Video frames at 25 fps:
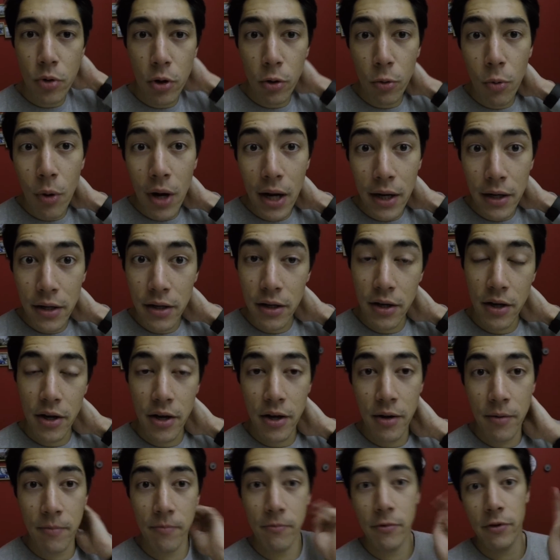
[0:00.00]
Rogue One
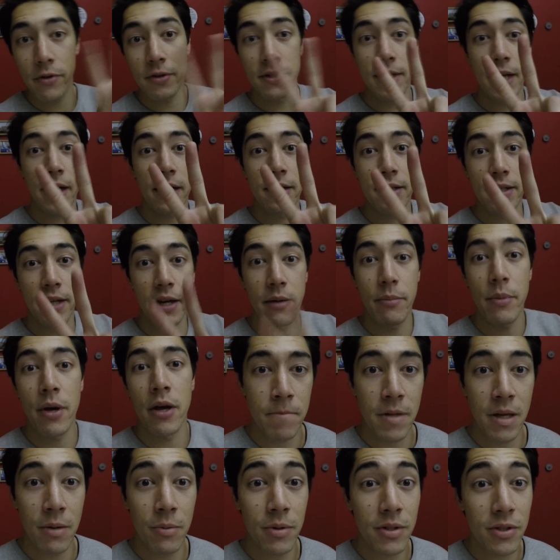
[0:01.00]
for the second time.
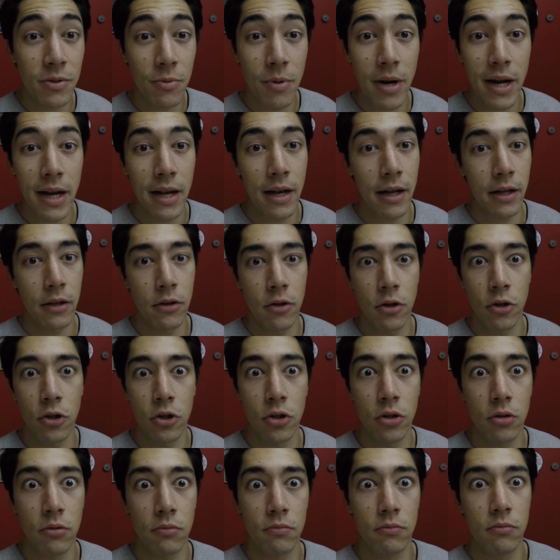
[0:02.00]
It was great, like the
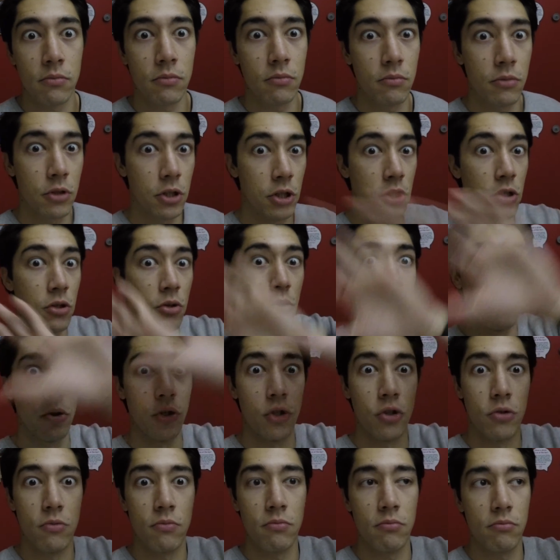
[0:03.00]

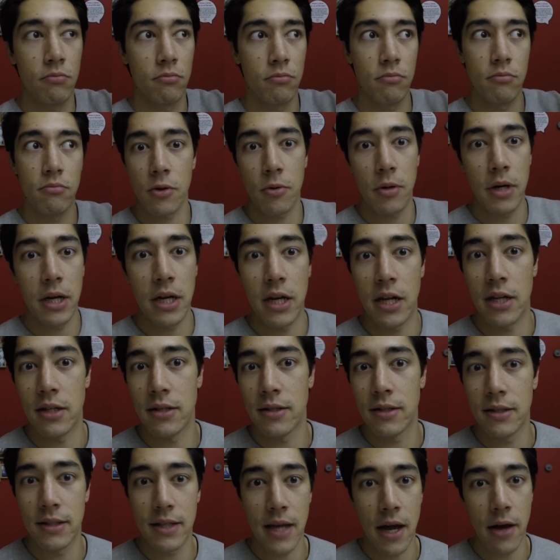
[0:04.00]
huge screen
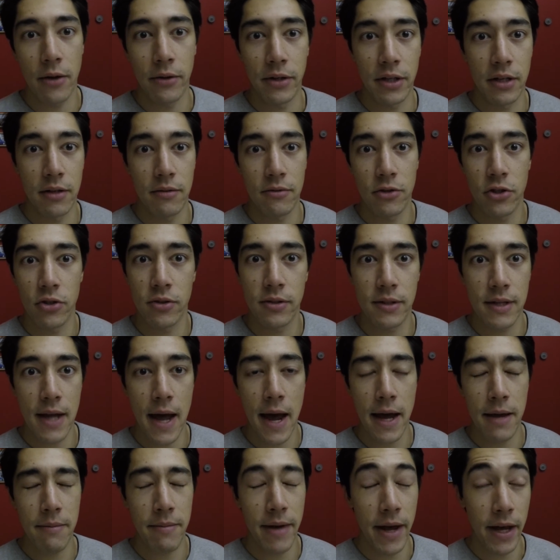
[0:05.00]
and sound and just
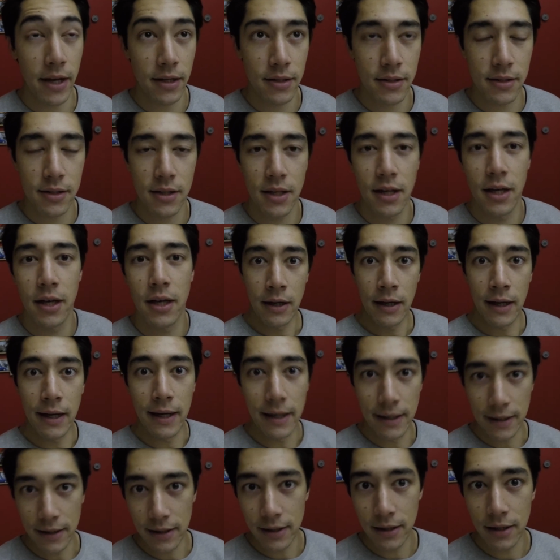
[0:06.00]
IMAX.
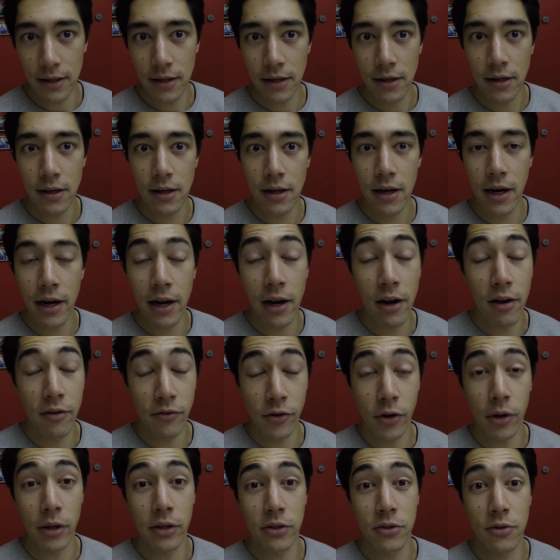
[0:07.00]
I
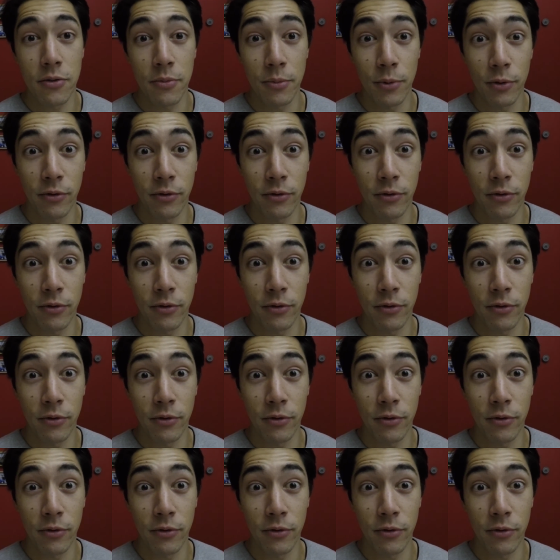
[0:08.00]
love going to the